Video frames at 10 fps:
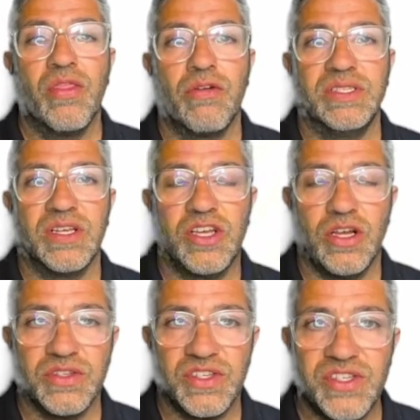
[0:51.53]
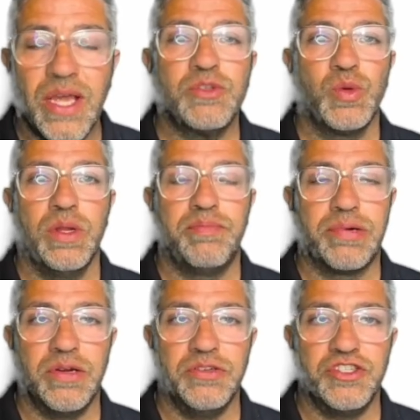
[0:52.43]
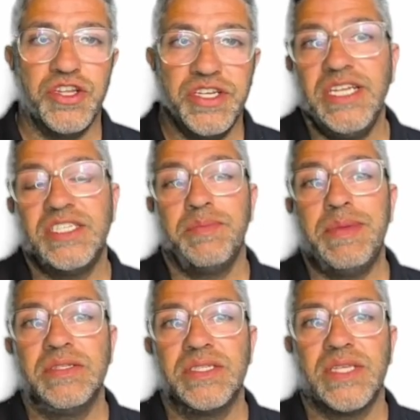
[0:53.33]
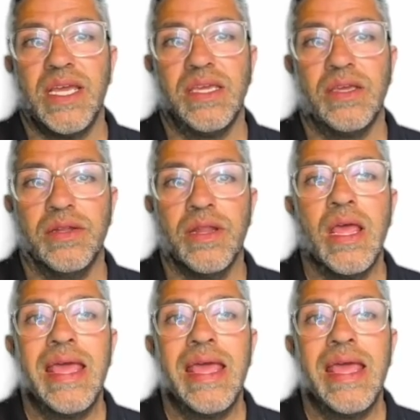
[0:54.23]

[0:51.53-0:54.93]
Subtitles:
there is a conceptual approach that needs to be undertaken